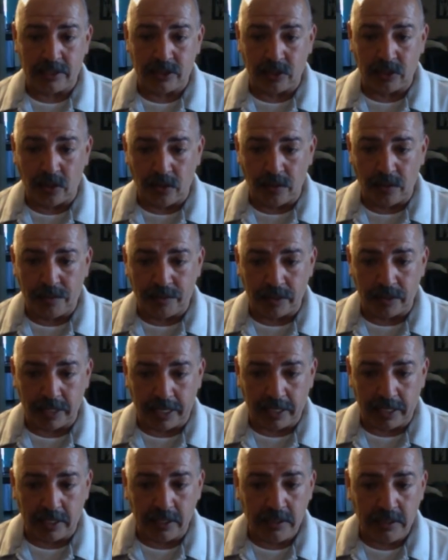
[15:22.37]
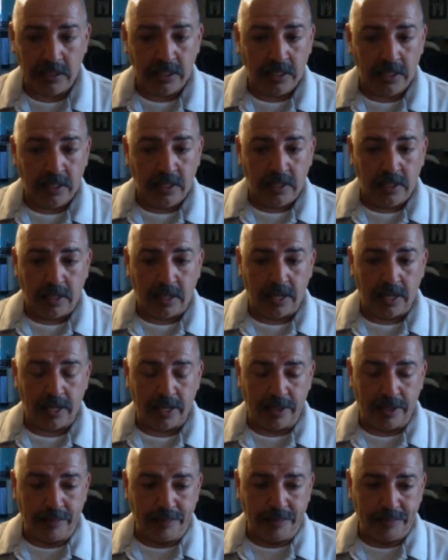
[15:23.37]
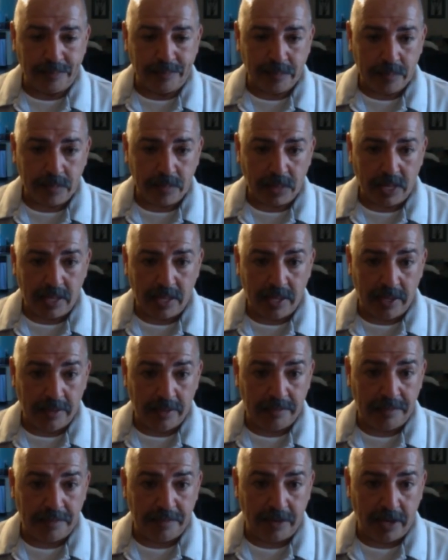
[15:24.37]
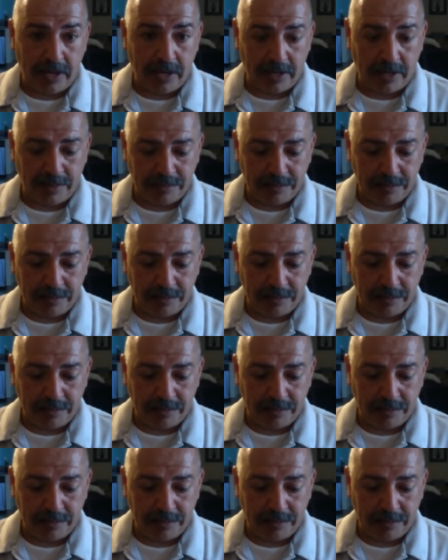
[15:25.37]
So, Felina, if